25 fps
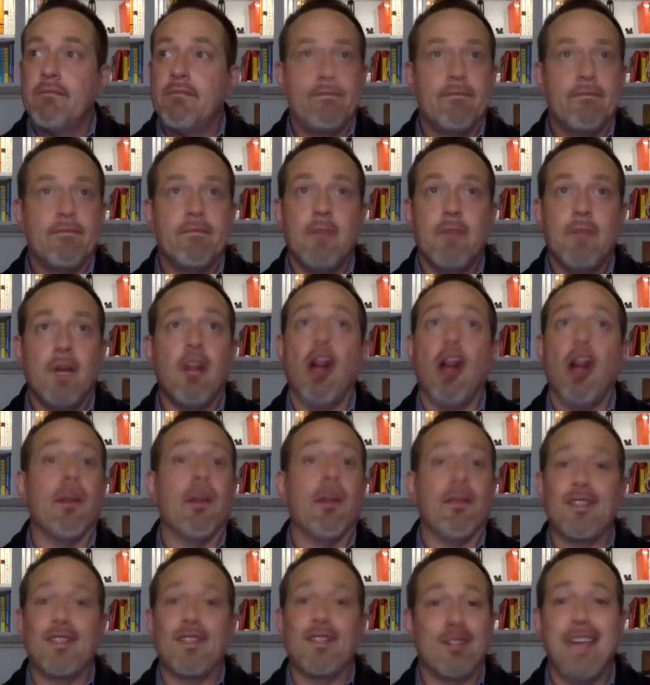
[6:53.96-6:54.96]
well, all of
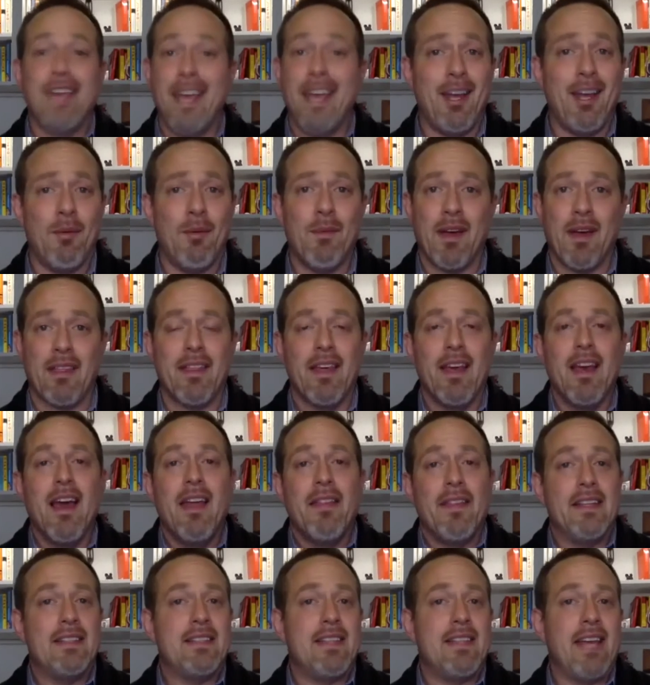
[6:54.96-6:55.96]
us are dealing with
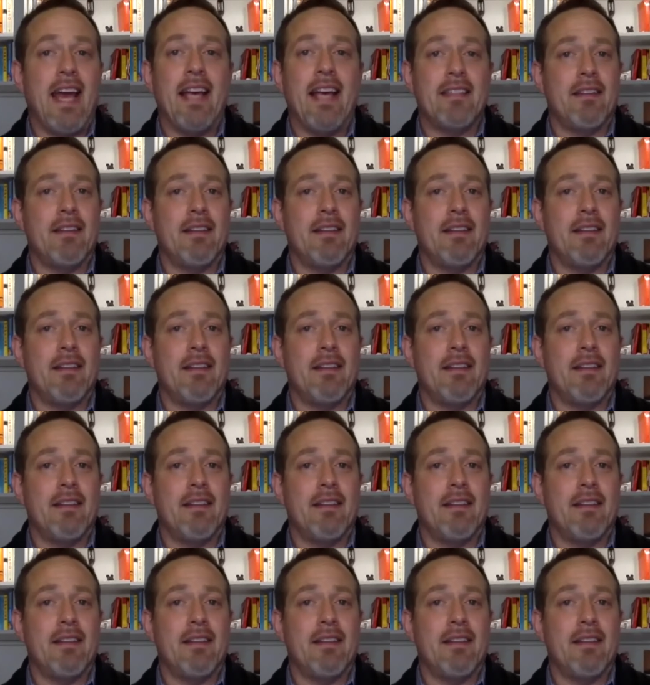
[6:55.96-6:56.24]
these days in